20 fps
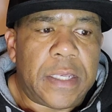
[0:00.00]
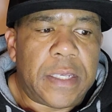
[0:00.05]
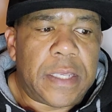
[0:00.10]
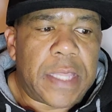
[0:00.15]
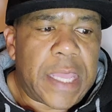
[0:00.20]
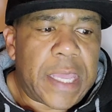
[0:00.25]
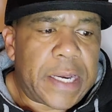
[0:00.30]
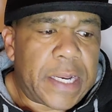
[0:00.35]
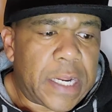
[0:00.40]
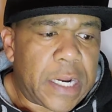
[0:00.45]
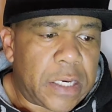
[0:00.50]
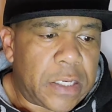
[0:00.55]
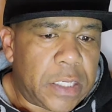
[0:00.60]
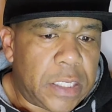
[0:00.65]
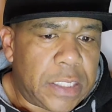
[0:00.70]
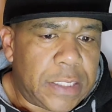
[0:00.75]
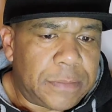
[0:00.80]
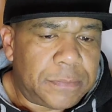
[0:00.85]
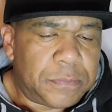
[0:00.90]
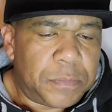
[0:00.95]
that are
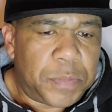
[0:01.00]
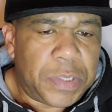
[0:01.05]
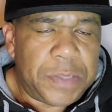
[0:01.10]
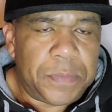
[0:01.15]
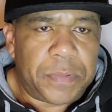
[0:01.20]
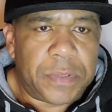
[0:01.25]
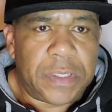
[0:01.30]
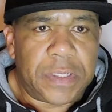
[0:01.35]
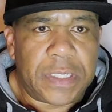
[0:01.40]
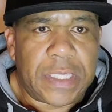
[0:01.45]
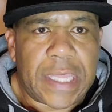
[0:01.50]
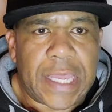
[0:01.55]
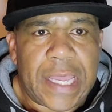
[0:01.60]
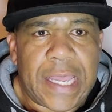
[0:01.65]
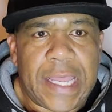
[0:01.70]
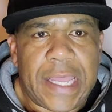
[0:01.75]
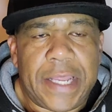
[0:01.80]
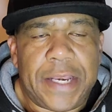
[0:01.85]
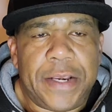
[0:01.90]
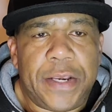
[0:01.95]
um, people of
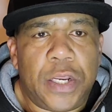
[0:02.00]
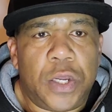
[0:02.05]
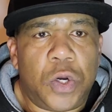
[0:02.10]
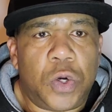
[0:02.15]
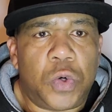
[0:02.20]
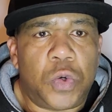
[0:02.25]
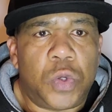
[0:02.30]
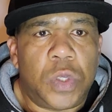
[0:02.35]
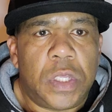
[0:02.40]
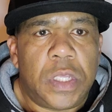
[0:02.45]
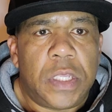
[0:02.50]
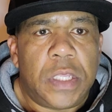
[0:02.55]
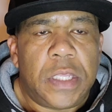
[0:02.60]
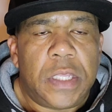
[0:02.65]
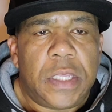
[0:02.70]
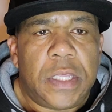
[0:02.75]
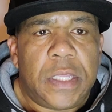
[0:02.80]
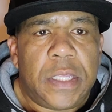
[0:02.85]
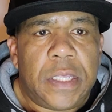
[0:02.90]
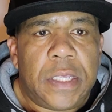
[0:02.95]
God know
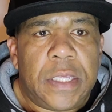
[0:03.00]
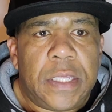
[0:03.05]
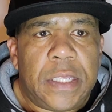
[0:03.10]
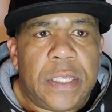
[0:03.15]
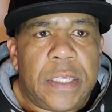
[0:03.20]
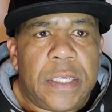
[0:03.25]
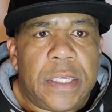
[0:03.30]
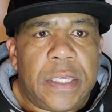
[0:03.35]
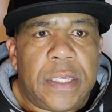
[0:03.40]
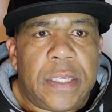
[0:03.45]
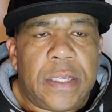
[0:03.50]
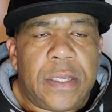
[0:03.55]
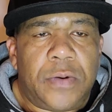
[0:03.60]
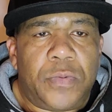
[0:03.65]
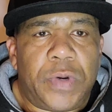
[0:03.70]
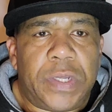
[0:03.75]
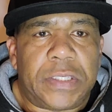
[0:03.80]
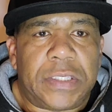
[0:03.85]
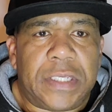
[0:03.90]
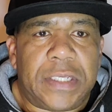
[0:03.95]

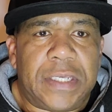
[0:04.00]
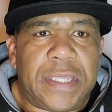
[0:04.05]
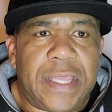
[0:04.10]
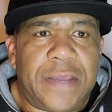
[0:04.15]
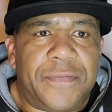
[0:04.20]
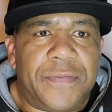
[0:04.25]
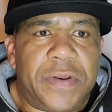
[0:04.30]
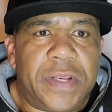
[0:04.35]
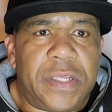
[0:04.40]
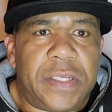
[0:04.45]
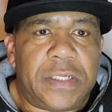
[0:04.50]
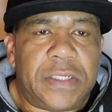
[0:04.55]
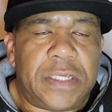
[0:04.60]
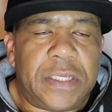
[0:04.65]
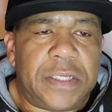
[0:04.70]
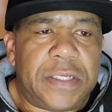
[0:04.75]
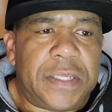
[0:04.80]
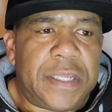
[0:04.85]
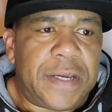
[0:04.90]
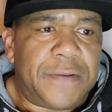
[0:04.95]
what the devil,
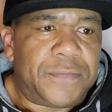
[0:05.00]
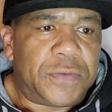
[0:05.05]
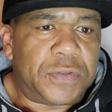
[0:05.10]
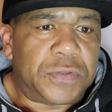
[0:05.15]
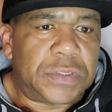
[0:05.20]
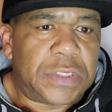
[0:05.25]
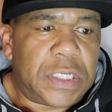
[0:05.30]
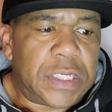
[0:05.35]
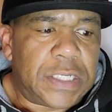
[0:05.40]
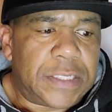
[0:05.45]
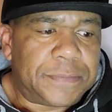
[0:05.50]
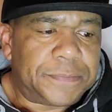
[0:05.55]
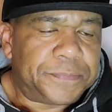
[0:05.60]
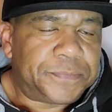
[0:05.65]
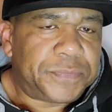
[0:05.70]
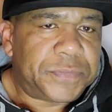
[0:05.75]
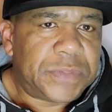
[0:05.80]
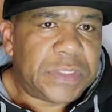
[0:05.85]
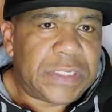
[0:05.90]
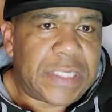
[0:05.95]
the devil's um,
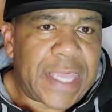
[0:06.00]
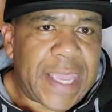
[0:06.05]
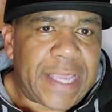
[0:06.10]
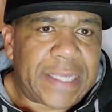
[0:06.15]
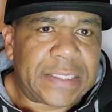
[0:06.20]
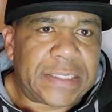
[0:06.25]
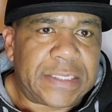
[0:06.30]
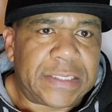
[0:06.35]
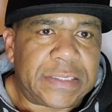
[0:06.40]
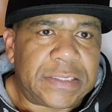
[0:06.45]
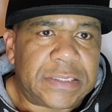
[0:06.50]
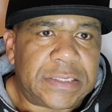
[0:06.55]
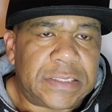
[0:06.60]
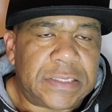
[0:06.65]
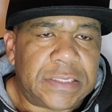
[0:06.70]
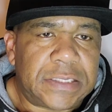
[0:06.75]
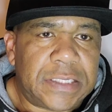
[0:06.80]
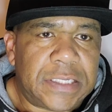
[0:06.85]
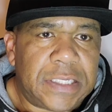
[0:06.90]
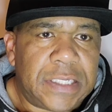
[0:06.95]

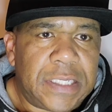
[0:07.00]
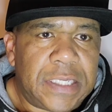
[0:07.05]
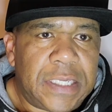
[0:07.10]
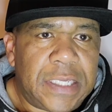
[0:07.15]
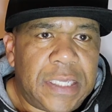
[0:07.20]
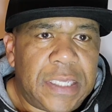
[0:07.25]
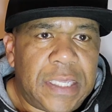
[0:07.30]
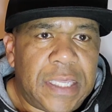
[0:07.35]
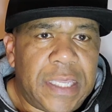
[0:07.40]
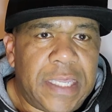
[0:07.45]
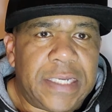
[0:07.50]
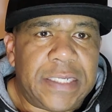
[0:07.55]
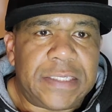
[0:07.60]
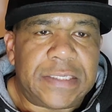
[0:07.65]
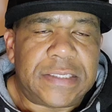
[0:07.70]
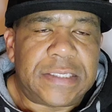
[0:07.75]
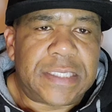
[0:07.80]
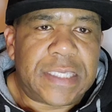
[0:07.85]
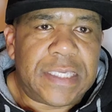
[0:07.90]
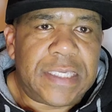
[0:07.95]
tactics and
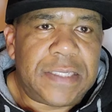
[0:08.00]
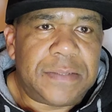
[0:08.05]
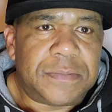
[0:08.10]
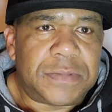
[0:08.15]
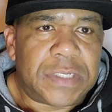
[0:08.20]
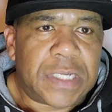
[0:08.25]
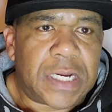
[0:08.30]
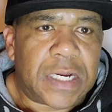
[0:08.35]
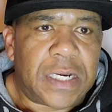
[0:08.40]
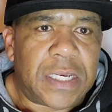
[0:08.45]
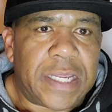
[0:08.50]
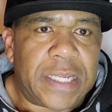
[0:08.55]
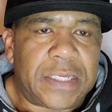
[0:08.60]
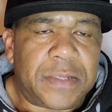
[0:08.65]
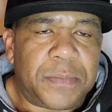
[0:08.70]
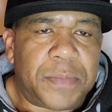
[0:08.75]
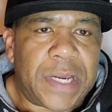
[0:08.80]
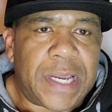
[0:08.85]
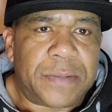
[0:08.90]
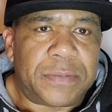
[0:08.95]
his schemes are.
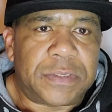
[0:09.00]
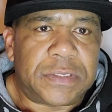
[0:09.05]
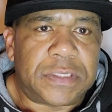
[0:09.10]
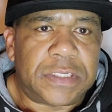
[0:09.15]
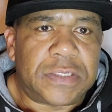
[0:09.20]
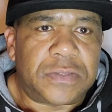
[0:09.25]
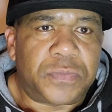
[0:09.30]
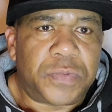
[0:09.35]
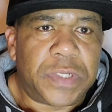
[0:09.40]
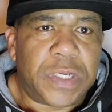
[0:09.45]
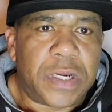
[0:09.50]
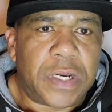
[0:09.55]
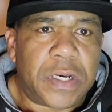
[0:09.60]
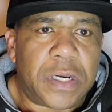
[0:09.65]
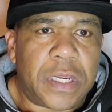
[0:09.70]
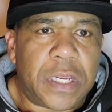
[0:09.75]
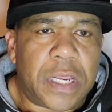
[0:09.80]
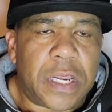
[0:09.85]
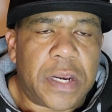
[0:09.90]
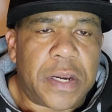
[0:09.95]
Like the Bible says, we
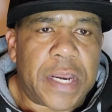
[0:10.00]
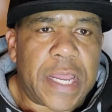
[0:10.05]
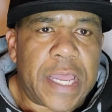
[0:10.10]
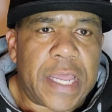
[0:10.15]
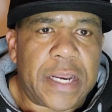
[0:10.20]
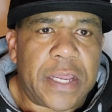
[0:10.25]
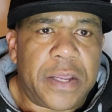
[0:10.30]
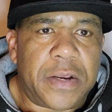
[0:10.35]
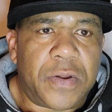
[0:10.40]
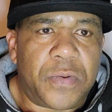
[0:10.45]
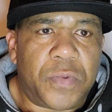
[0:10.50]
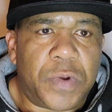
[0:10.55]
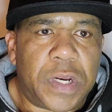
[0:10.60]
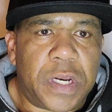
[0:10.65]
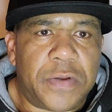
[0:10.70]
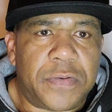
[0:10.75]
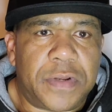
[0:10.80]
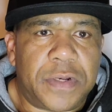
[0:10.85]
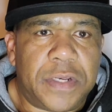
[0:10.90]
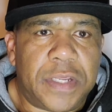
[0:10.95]
are, are not
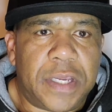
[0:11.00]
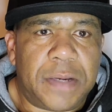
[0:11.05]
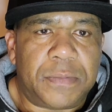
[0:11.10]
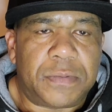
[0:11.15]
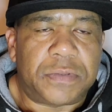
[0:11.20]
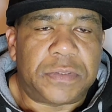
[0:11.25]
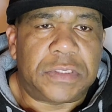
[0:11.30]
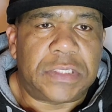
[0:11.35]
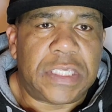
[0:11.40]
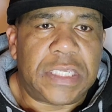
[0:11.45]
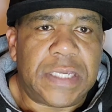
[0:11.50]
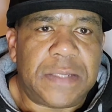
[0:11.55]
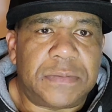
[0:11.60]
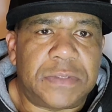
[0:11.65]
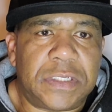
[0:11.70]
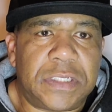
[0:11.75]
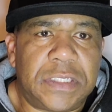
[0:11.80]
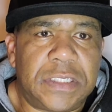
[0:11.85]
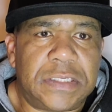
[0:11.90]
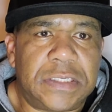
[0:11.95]
unaware of the devil's
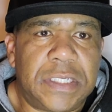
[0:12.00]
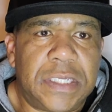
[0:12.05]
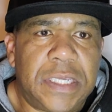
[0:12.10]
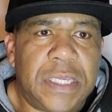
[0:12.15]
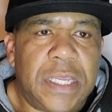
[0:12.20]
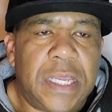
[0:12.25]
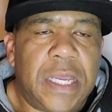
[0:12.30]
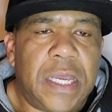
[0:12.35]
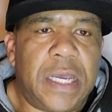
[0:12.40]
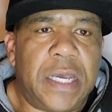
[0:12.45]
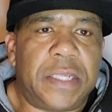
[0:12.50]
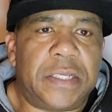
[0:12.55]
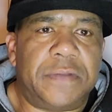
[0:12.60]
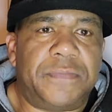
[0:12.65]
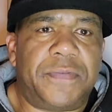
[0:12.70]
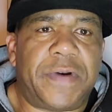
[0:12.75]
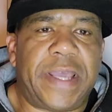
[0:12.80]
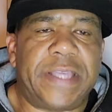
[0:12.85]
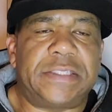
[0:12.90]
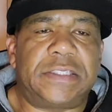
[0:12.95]
schemes and his uh,
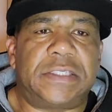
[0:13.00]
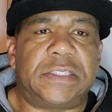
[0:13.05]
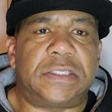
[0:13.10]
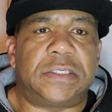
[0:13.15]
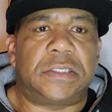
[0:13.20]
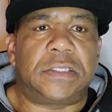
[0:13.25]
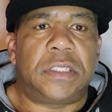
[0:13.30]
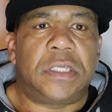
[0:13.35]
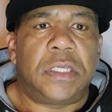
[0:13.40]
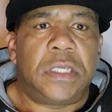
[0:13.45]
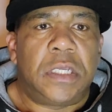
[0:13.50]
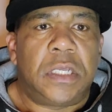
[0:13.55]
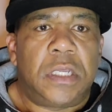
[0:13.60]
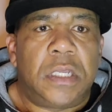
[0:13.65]
devices.